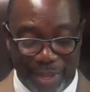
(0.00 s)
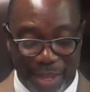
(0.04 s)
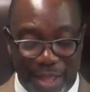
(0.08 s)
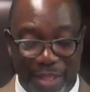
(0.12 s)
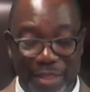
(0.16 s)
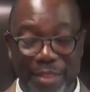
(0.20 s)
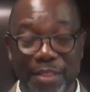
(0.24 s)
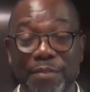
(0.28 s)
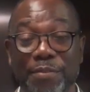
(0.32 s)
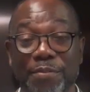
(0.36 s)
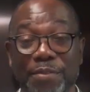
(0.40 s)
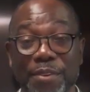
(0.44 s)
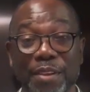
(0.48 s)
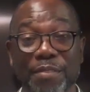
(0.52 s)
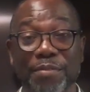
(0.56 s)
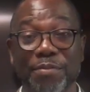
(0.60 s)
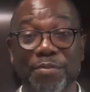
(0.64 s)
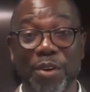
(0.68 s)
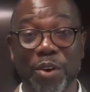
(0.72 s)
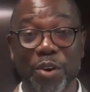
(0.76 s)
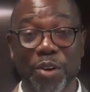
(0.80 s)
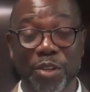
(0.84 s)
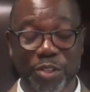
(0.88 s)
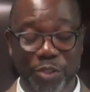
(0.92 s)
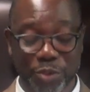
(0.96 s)
The fifth
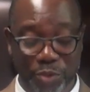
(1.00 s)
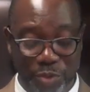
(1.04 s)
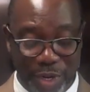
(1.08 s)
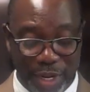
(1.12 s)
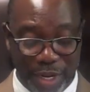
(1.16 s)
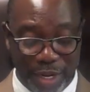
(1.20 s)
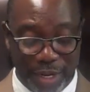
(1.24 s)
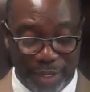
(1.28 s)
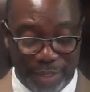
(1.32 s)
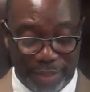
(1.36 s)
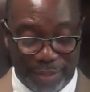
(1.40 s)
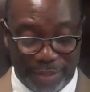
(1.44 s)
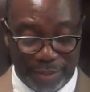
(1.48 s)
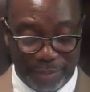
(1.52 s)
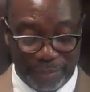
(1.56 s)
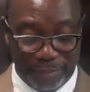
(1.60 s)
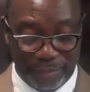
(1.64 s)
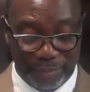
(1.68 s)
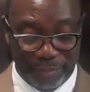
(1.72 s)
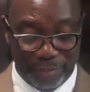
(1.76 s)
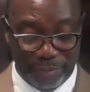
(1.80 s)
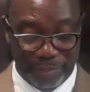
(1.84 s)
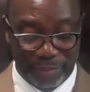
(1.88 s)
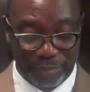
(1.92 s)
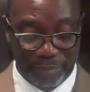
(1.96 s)
verse reads,
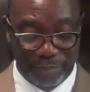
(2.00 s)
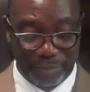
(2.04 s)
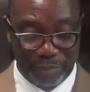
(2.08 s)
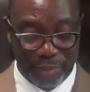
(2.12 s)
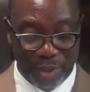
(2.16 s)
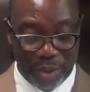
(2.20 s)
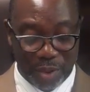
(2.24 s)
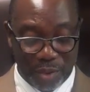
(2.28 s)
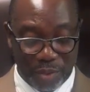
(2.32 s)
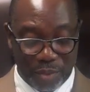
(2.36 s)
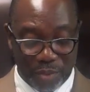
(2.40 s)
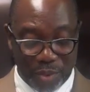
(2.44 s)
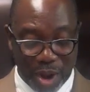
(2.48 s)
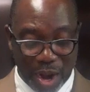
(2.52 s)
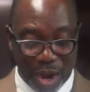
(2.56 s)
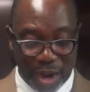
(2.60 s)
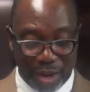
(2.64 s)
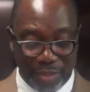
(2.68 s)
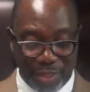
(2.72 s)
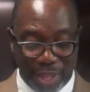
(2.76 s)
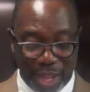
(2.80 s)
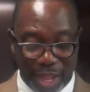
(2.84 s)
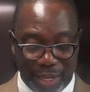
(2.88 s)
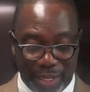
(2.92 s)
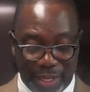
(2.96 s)
Why
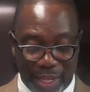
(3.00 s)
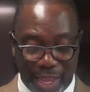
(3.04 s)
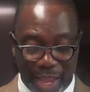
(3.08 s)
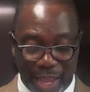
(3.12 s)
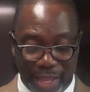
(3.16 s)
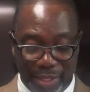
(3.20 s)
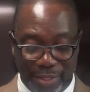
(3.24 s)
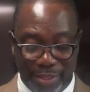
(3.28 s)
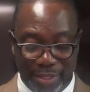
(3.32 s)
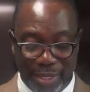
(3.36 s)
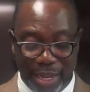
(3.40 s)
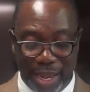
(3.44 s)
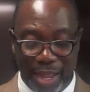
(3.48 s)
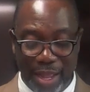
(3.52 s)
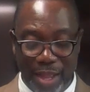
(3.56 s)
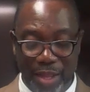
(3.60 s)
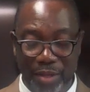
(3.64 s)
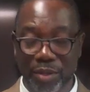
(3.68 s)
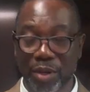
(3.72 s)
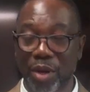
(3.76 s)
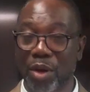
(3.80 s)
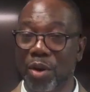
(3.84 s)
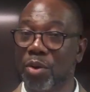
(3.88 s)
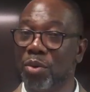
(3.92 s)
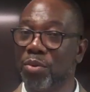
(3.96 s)
art thou cast
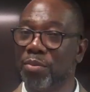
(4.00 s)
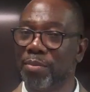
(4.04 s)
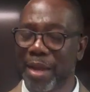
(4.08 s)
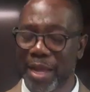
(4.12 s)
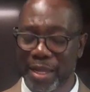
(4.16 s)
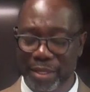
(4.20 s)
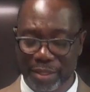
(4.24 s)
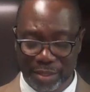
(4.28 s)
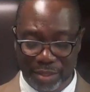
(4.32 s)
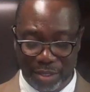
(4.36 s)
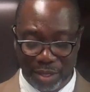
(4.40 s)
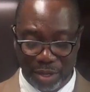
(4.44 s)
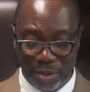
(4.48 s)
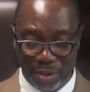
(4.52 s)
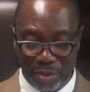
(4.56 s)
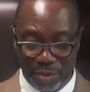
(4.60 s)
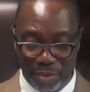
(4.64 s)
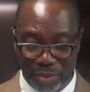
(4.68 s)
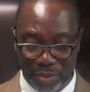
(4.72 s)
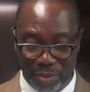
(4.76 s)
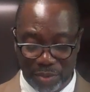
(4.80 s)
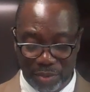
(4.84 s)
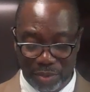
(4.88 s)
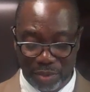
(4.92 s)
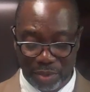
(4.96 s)
down, O my
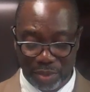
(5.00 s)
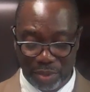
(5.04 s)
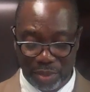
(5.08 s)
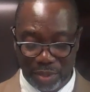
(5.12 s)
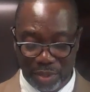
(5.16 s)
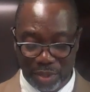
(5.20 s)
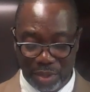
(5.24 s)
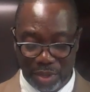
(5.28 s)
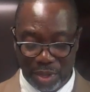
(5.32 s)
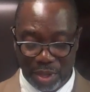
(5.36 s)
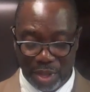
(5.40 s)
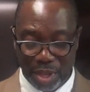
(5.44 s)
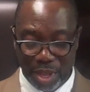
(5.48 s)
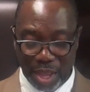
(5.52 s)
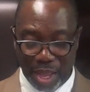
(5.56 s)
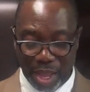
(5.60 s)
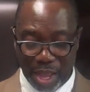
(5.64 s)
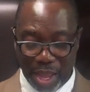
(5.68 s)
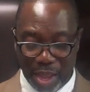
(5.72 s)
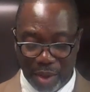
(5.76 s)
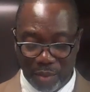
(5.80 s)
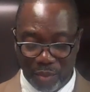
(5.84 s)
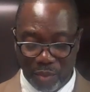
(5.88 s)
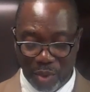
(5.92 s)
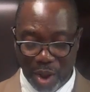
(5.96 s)
soul?
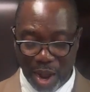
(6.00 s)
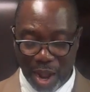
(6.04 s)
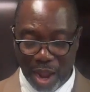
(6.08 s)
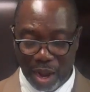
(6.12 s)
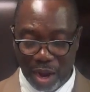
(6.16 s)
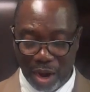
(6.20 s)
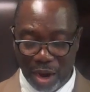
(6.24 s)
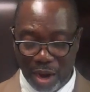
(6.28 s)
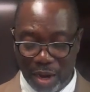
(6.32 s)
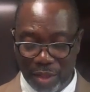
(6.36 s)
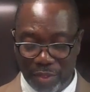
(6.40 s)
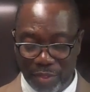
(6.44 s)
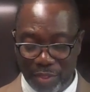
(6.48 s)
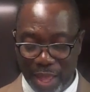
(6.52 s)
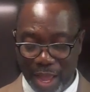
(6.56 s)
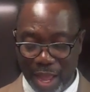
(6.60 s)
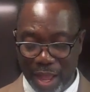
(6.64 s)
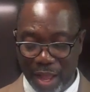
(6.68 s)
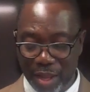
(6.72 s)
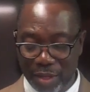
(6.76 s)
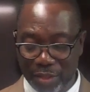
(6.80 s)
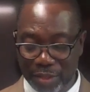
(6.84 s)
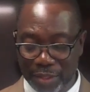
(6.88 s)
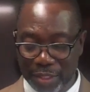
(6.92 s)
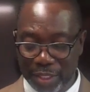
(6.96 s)
And why art
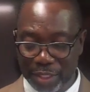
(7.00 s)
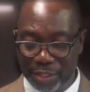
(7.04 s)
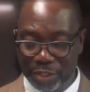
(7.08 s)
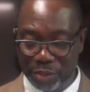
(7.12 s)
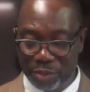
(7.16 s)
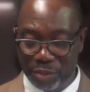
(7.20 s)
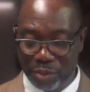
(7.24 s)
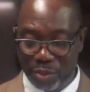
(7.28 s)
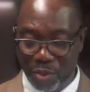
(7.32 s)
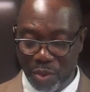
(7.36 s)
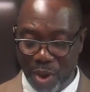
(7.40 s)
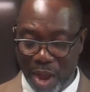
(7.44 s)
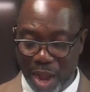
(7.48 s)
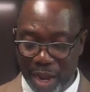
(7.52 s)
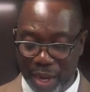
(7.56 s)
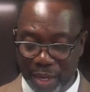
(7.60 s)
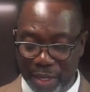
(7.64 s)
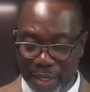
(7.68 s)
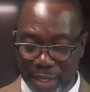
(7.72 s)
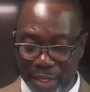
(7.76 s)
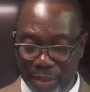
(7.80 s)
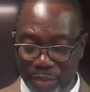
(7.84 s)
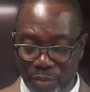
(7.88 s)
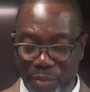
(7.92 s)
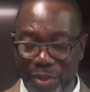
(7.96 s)
thou
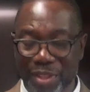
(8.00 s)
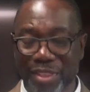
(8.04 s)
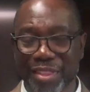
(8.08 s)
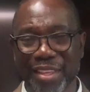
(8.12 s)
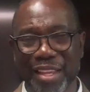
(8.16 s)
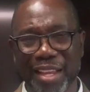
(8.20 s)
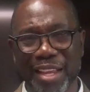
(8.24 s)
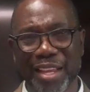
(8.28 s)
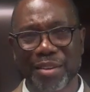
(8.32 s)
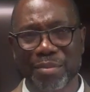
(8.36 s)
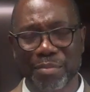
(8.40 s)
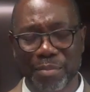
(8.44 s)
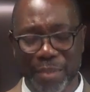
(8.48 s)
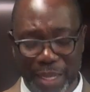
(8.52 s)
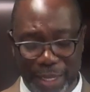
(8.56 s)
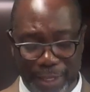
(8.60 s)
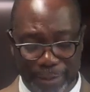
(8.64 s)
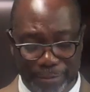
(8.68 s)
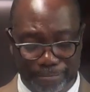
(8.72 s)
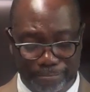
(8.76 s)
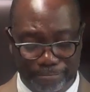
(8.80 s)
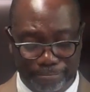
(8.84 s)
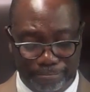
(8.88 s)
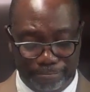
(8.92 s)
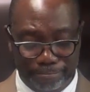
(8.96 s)
disquieted within me?
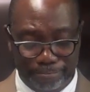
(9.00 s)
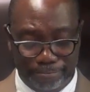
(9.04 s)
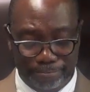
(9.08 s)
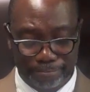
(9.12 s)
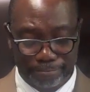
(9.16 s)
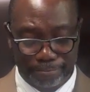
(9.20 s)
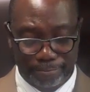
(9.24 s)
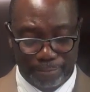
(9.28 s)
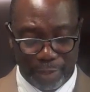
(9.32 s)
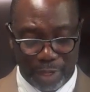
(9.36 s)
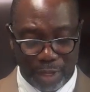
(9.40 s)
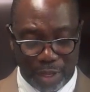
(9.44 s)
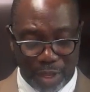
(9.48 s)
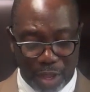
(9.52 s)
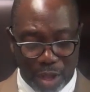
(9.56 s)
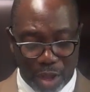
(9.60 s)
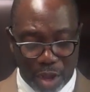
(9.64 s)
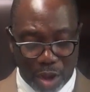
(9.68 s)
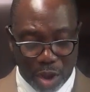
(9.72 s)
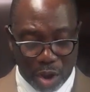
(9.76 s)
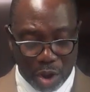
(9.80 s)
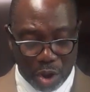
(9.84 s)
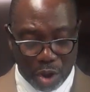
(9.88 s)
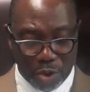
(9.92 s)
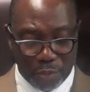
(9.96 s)

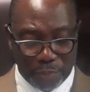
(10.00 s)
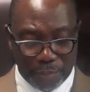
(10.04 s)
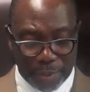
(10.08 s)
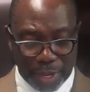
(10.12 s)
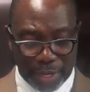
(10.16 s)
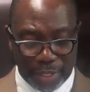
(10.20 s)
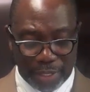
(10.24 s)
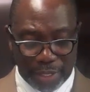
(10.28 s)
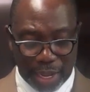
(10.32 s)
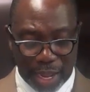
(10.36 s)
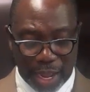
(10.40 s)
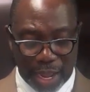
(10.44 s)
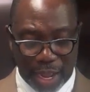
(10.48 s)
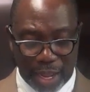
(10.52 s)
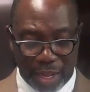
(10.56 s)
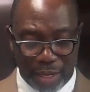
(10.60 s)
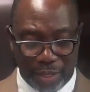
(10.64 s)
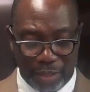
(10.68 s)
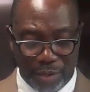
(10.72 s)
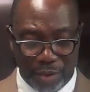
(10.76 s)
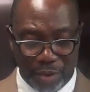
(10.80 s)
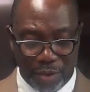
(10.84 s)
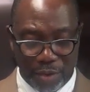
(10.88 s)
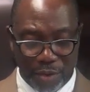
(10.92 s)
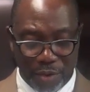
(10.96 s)
Hope in God,
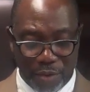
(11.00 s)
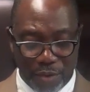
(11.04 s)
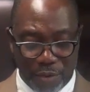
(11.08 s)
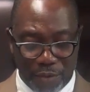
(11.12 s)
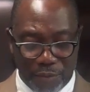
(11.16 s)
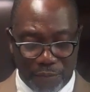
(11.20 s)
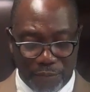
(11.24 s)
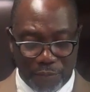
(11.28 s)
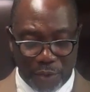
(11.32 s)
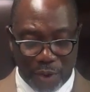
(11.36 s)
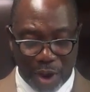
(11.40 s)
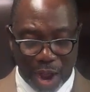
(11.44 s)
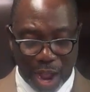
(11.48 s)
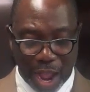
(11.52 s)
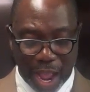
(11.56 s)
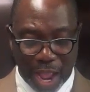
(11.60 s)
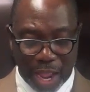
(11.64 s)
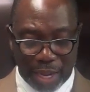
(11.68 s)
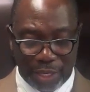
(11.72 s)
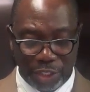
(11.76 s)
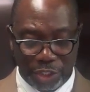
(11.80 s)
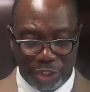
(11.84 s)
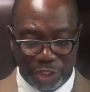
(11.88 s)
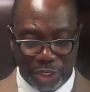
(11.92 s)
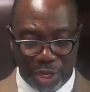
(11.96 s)
for
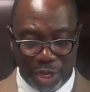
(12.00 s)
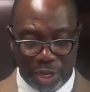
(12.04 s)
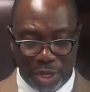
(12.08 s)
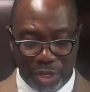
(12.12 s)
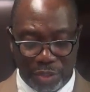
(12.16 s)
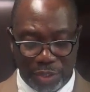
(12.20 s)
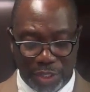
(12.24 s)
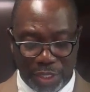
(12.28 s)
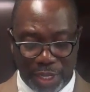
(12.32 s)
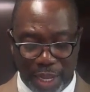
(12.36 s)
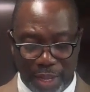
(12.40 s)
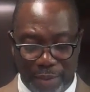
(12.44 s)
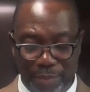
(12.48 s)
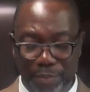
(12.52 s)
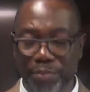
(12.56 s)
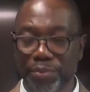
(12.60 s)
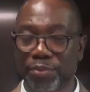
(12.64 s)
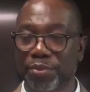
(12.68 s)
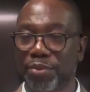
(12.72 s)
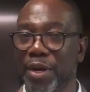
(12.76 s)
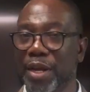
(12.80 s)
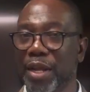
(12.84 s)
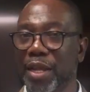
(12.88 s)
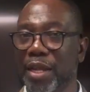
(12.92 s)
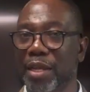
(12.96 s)
I shall yet
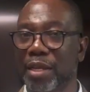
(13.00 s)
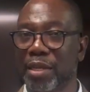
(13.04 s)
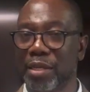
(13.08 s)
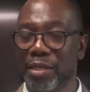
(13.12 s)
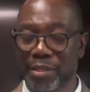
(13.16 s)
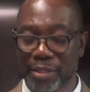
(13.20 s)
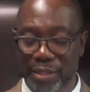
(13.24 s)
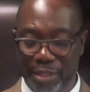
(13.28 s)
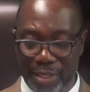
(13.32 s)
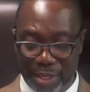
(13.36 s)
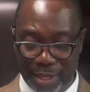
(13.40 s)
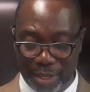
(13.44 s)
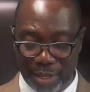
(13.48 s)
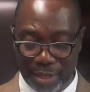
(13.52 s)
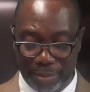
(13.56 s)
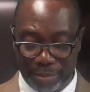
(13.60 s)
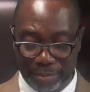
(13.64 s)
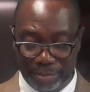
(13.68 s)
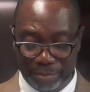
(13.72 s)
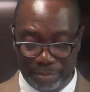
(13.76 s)
praise him,